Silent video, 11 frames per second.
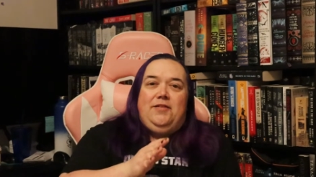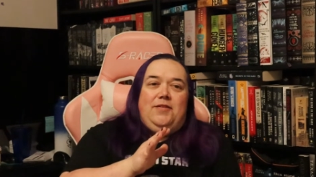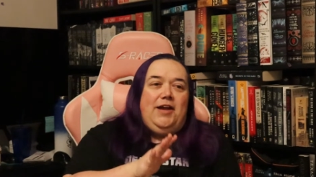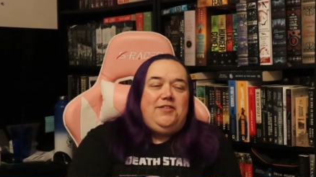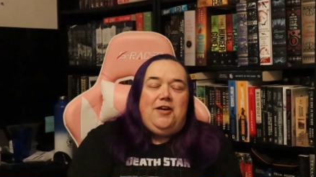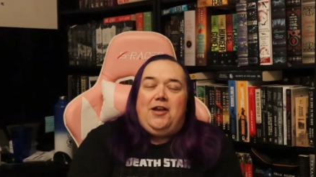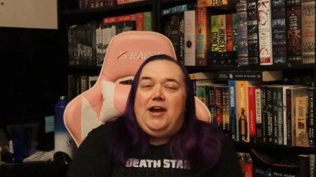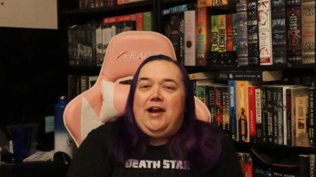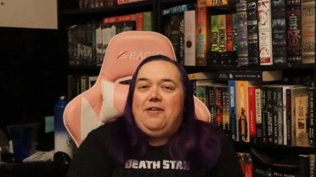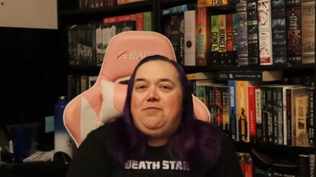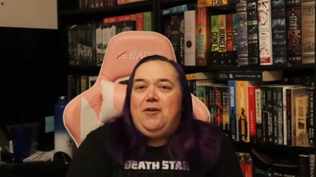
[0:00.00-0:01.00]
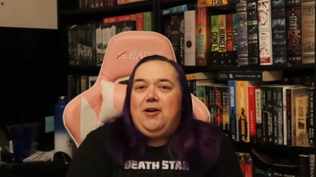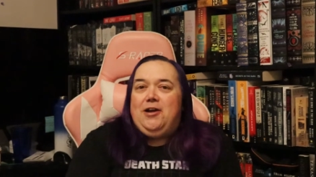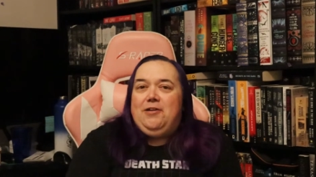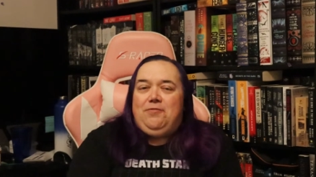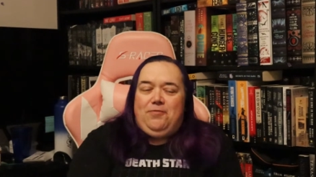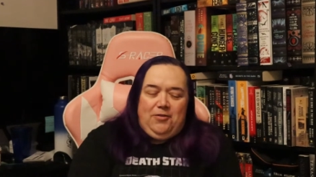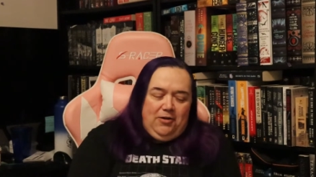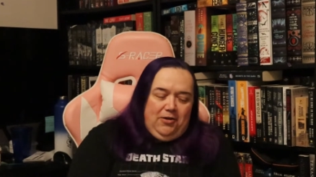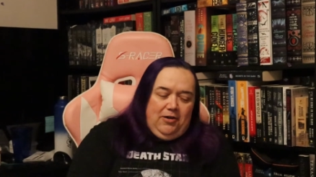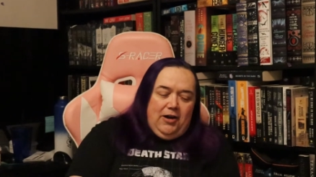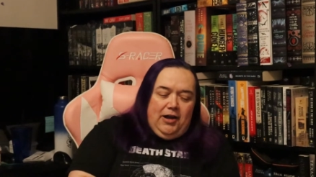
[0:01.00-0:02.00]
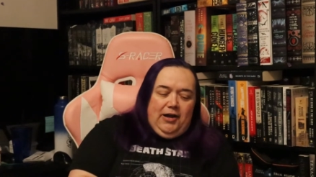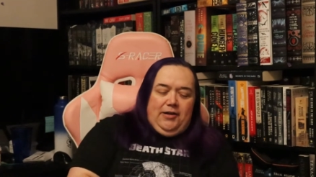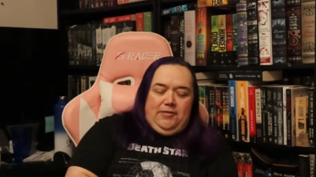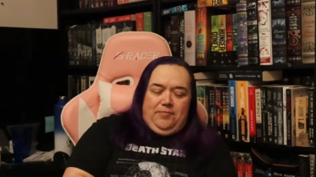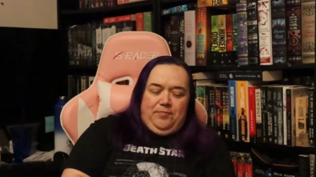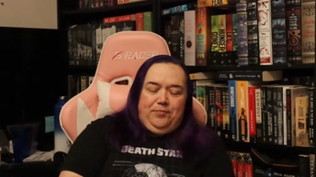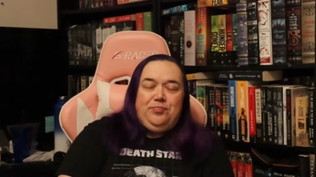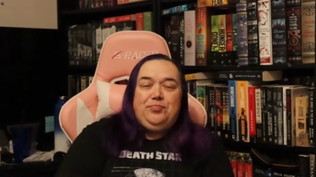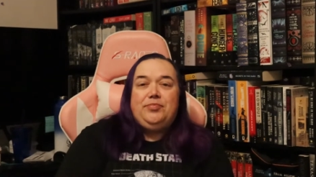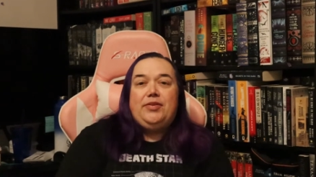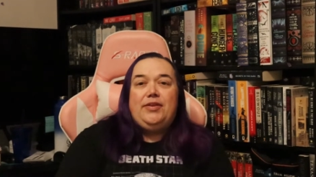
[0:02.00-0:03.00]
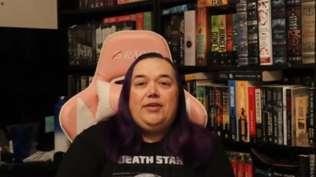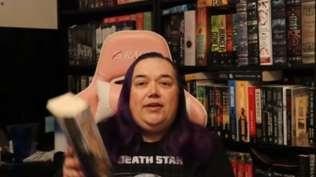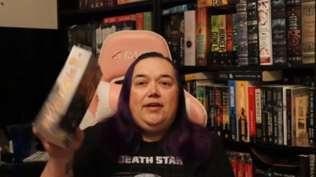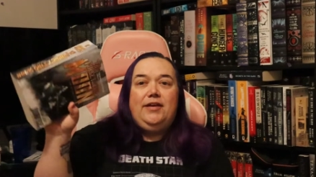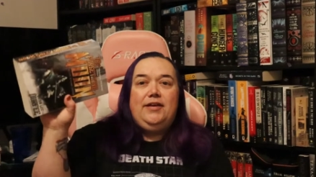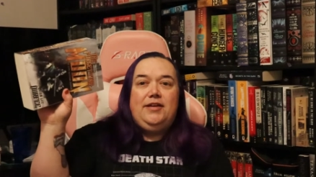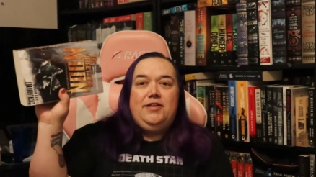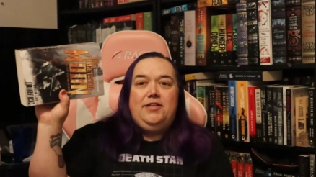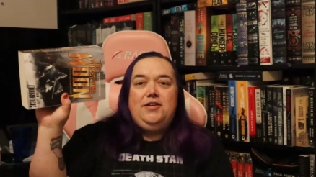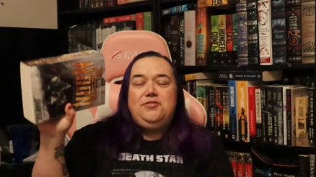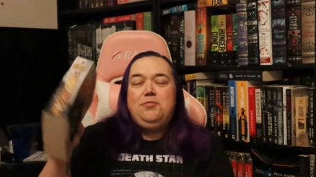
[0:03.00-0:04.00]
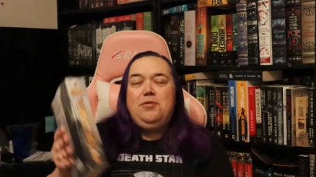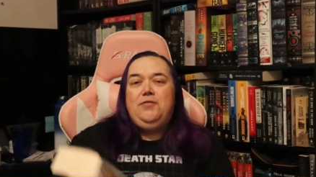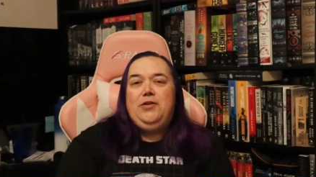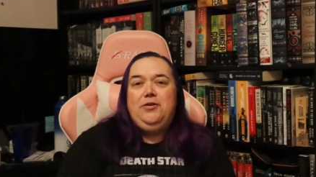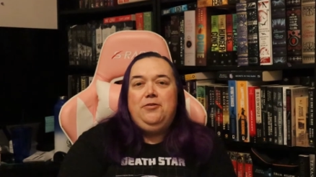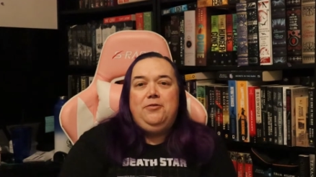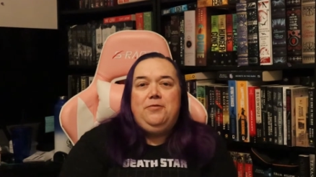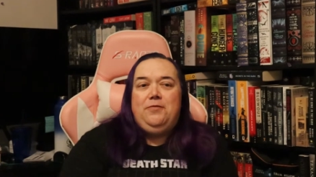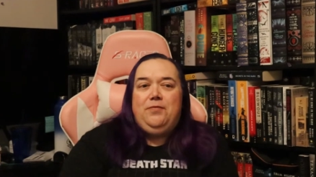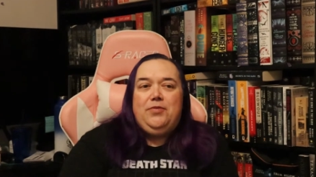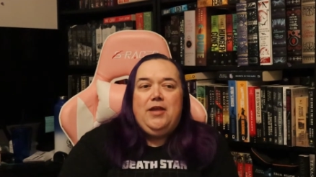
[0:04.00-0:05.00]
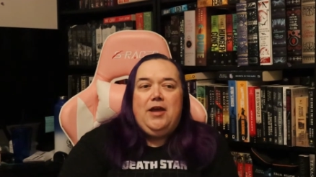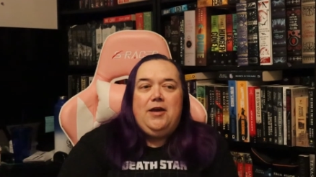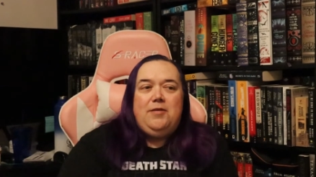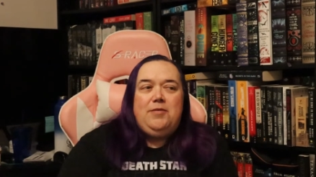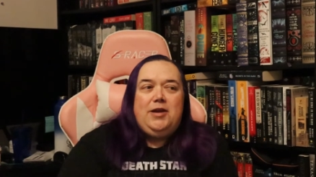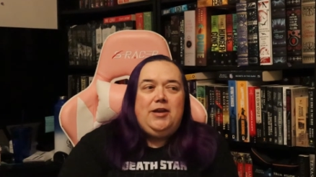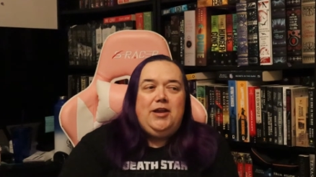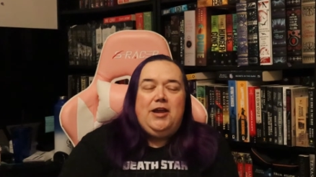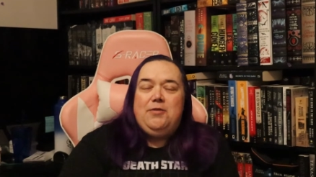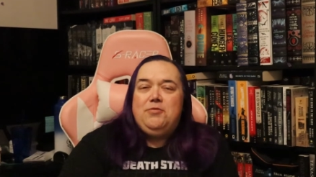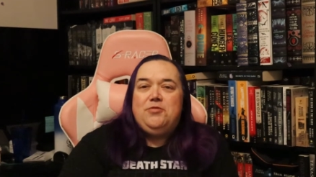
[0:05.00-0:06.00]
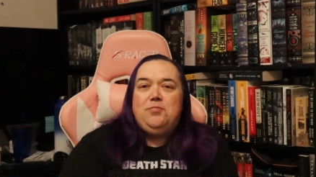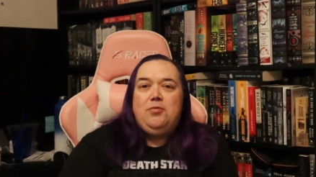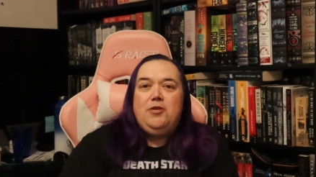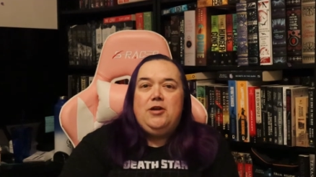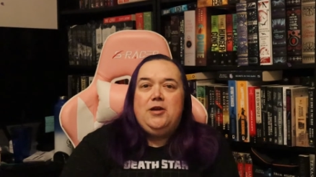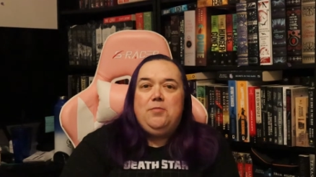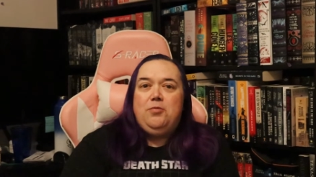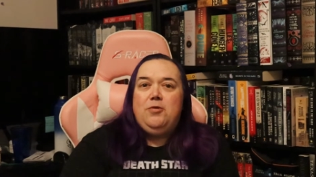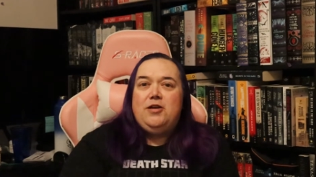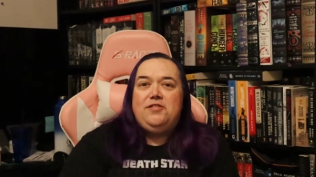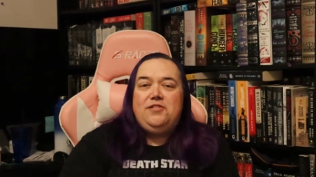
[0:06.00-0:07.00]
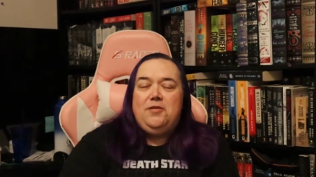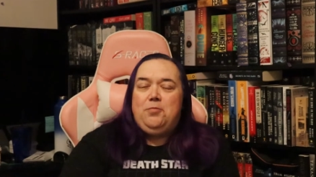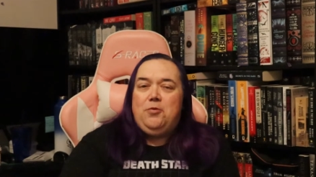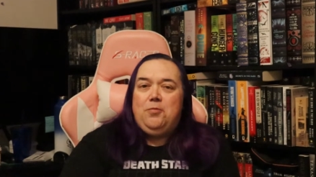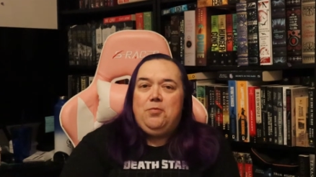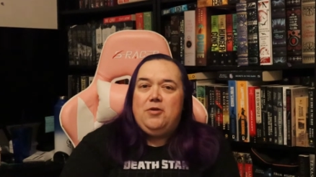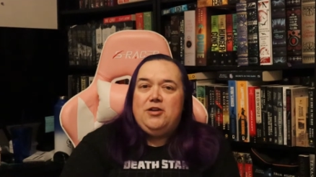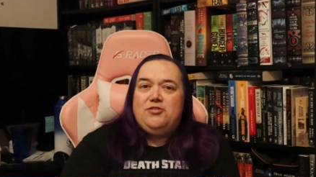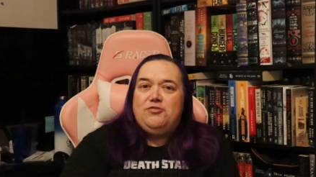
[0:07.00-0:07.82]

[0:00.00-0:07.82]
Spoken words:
That's all I got for you for this review. I mean, it was pretty simple, pretty